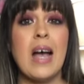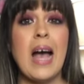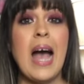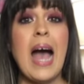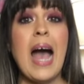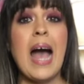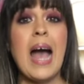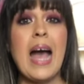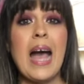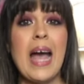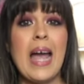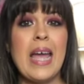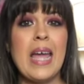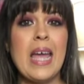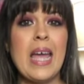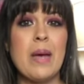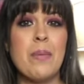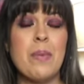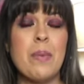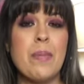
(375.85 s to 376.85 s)
I
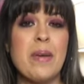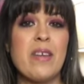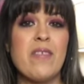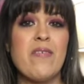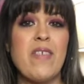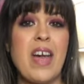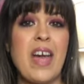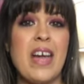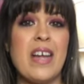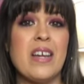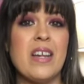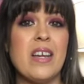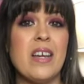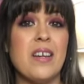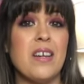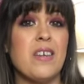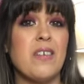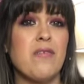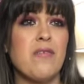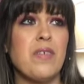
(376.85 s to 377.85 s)
am a big fan
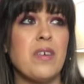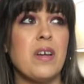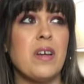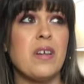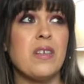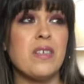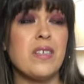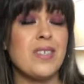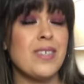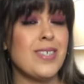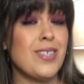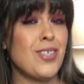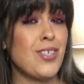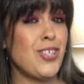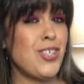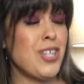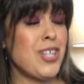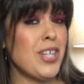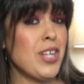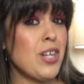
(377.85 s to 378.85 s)
of
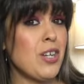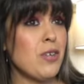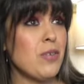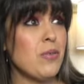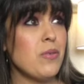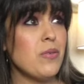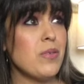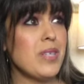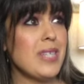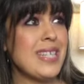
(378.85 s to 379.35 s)
Ticino,